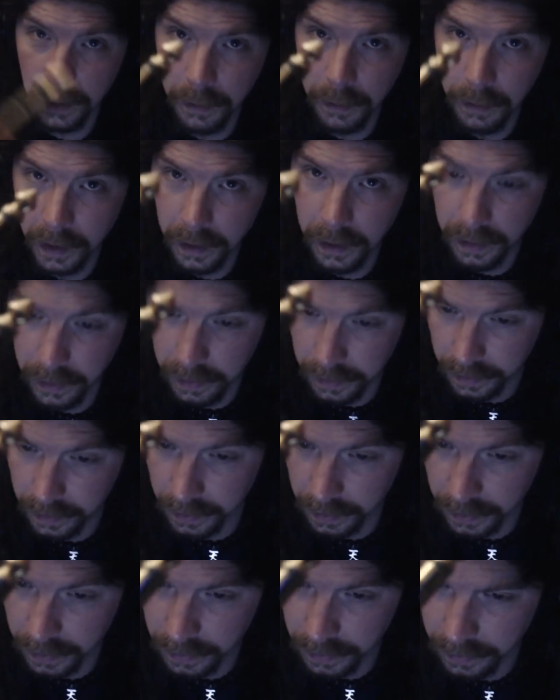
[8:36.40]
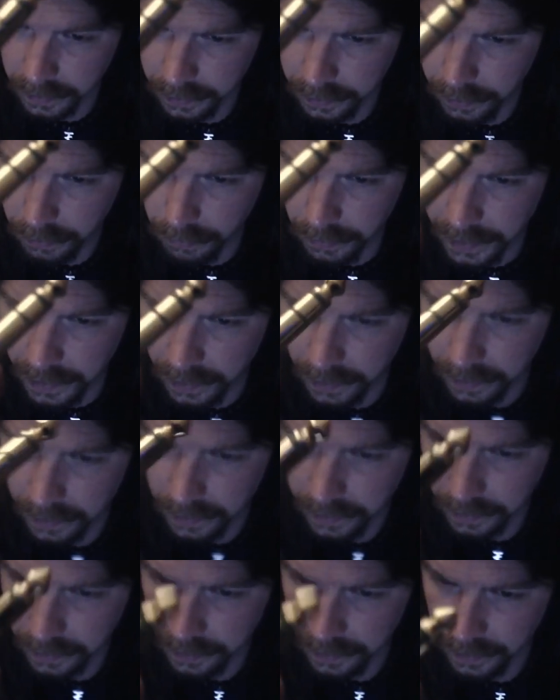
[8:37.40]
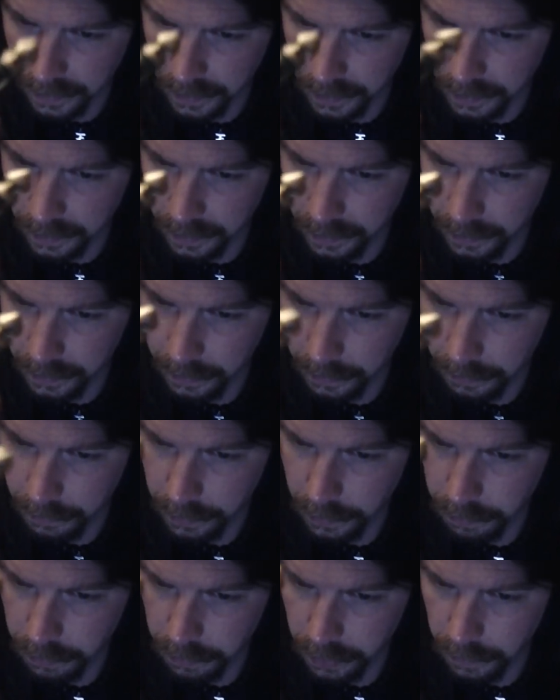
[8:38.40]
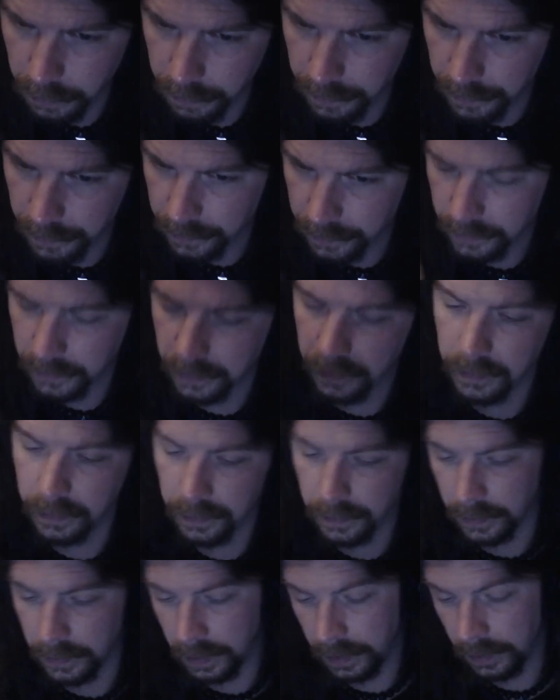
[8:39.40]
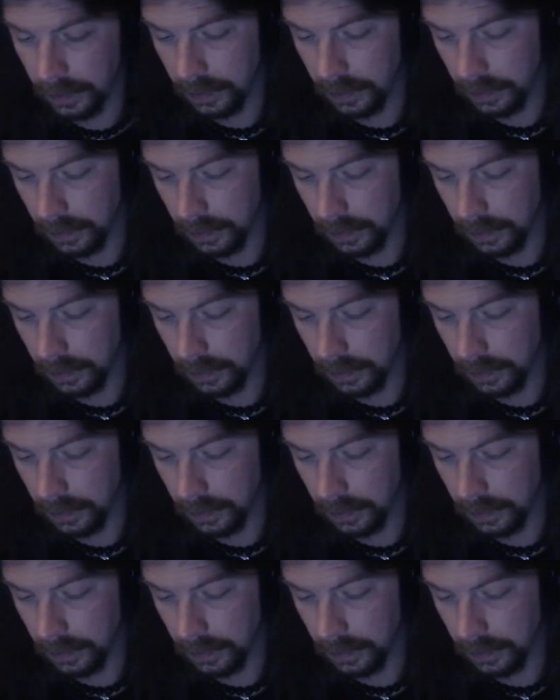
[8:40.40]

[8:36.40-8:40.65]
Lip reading: by the little green. Boop boop. That's